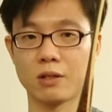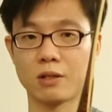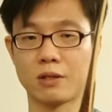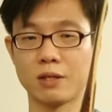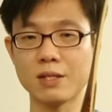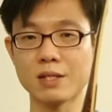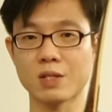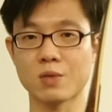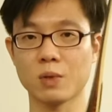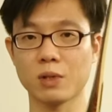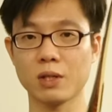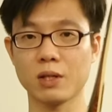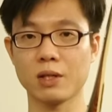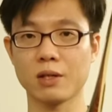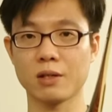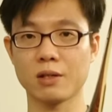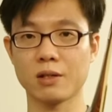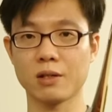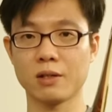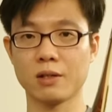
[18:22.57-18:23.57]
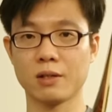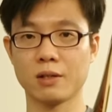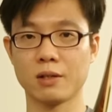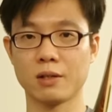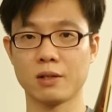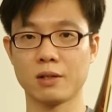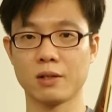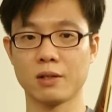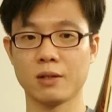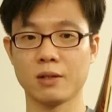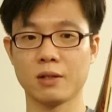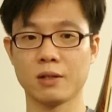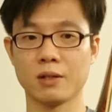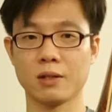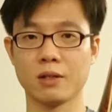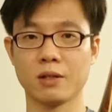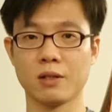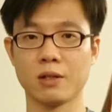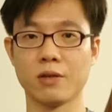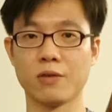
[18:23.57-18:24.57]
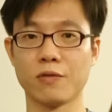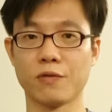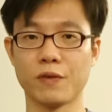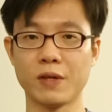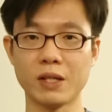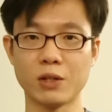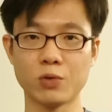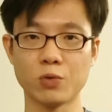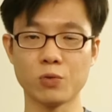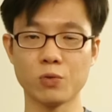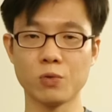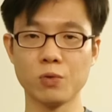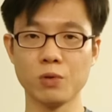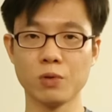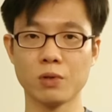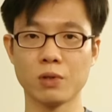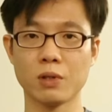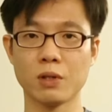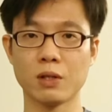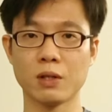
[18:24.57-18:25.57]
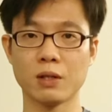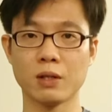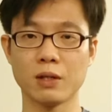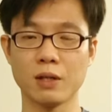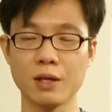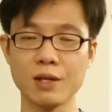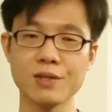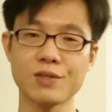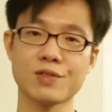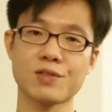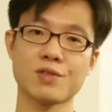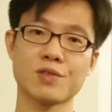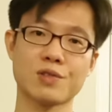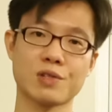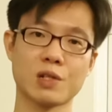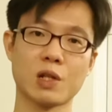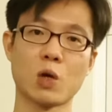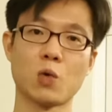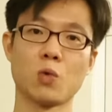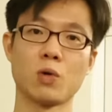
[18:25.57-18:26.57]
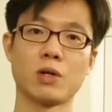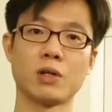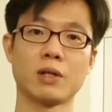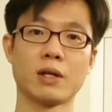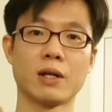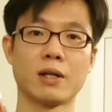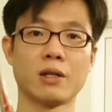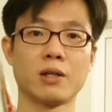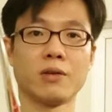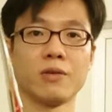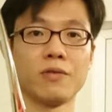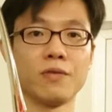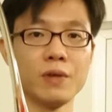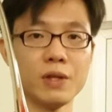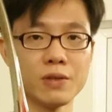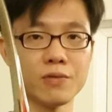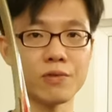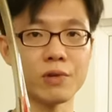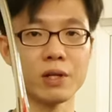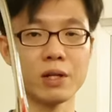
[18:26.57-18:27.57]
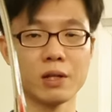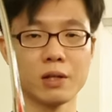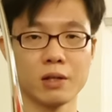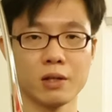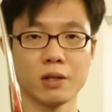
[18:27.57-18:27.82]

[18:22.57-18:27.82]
this one here, the V2 is slower than the V3.